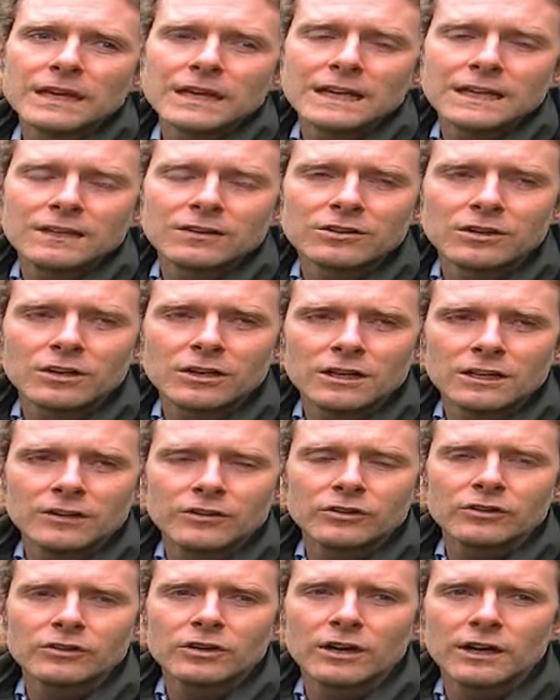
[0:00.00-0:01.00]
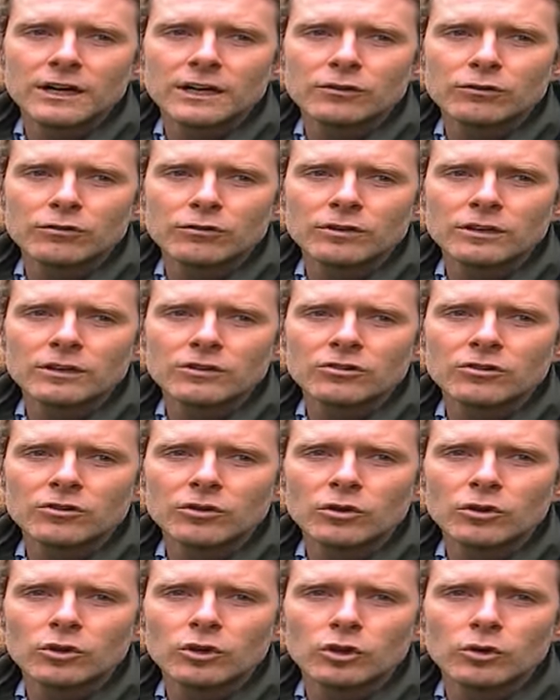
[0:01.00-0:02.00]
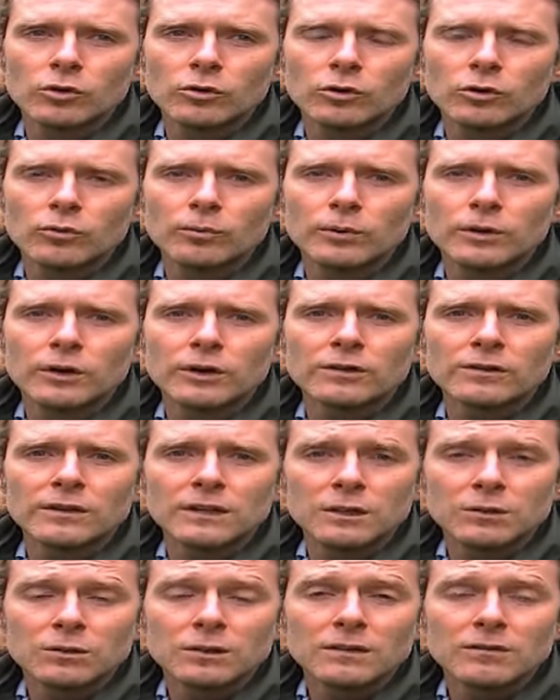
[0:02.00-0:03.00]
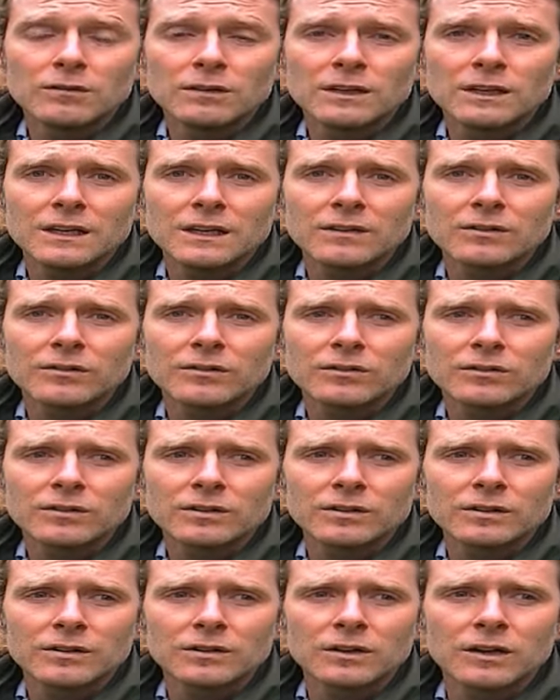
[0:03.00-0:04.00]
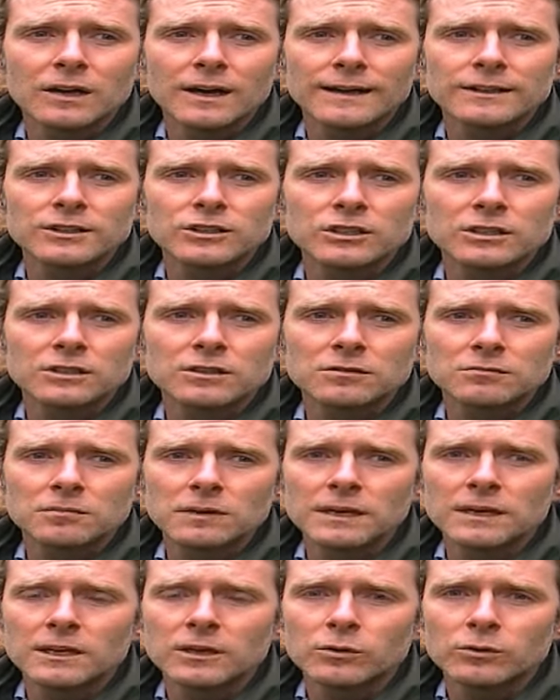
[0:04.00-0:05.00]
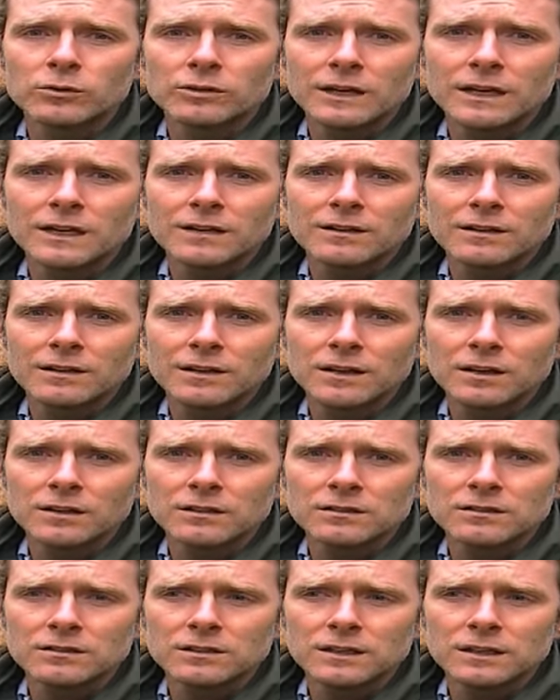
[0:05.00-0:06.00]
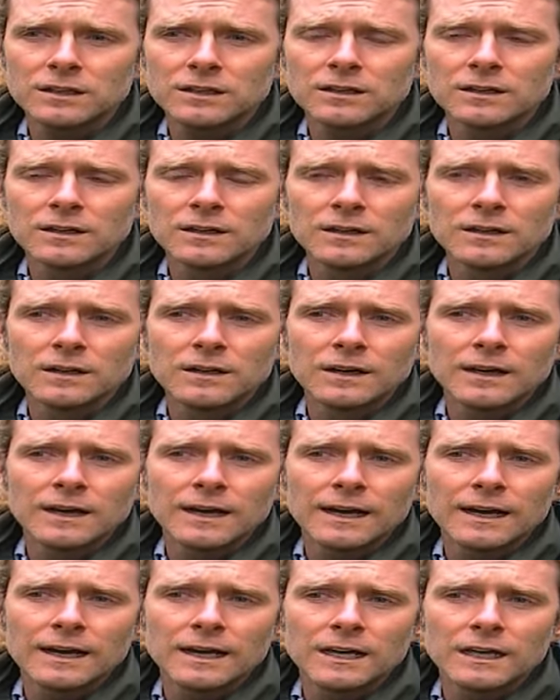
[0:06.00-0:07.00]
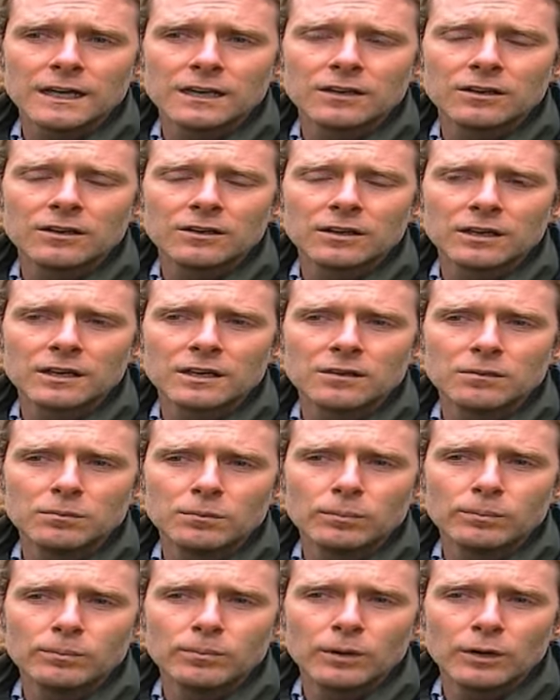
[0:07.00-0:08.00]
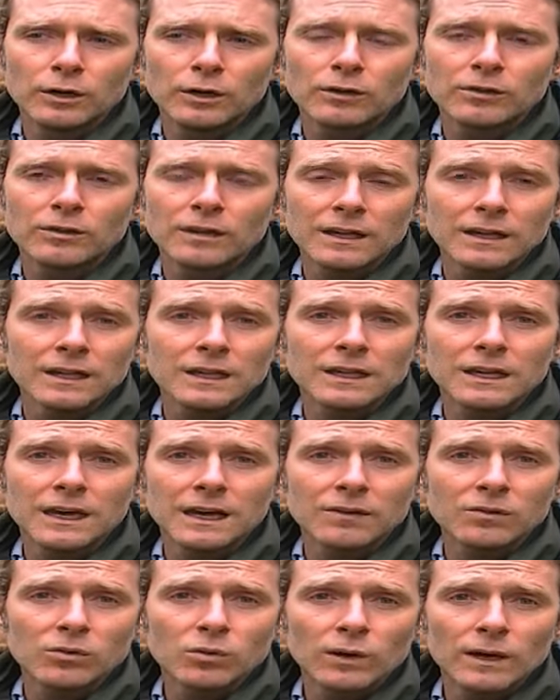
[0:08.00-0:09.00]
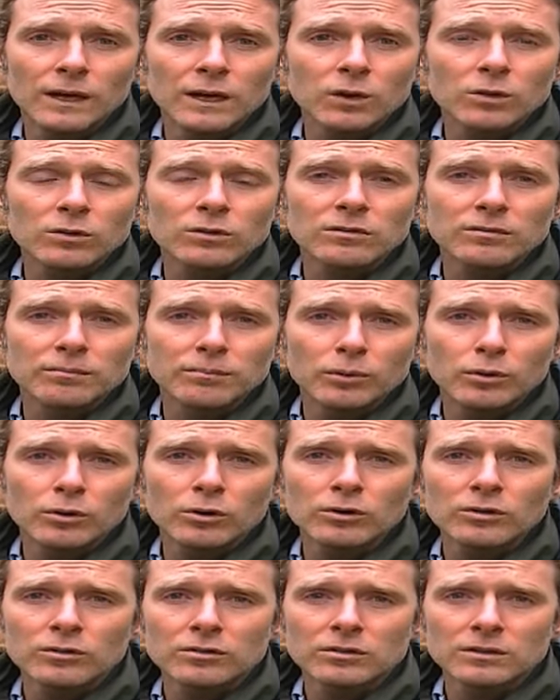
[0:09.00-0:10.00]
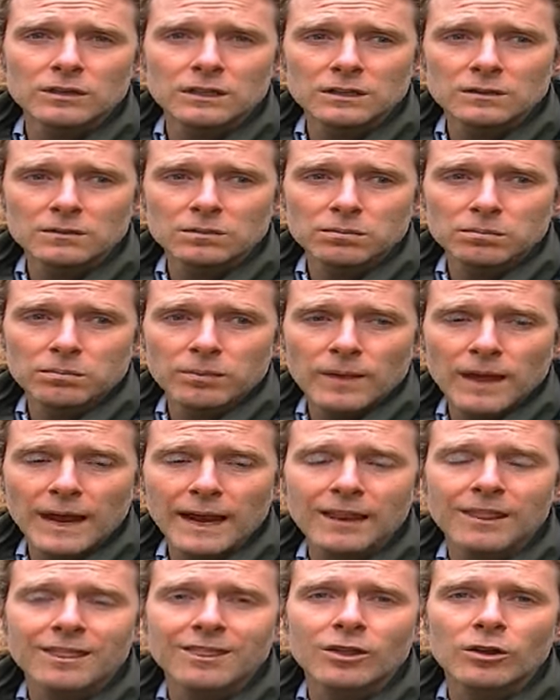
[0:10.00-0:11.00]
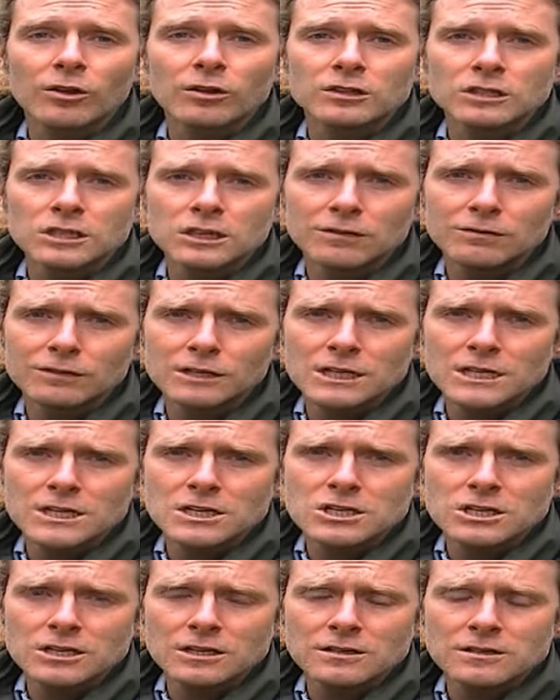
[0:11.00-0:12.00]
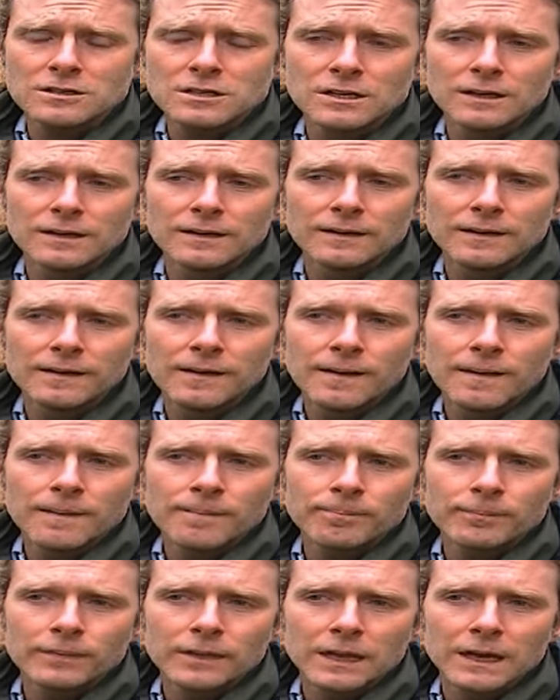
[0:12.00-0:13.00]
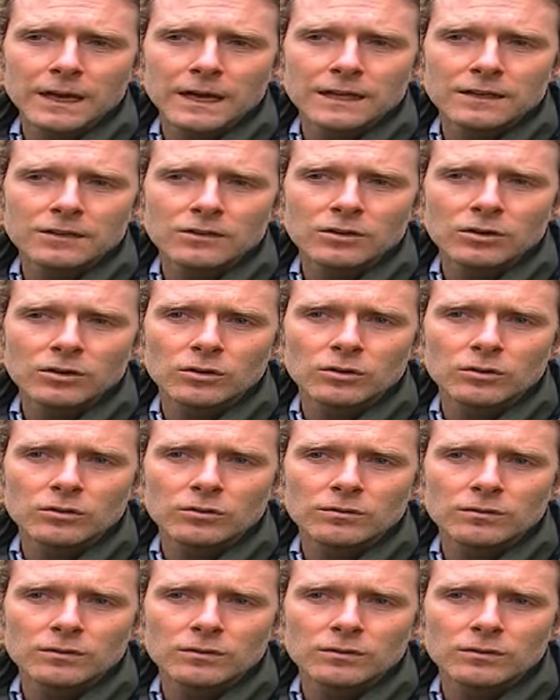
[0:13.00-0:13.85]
in certainly the Thai tradition on your birthday, you give a gift. Ajahn Sumedho was 80 last year, and at his birthday he gave away lots of books, his anthology of teaching. And so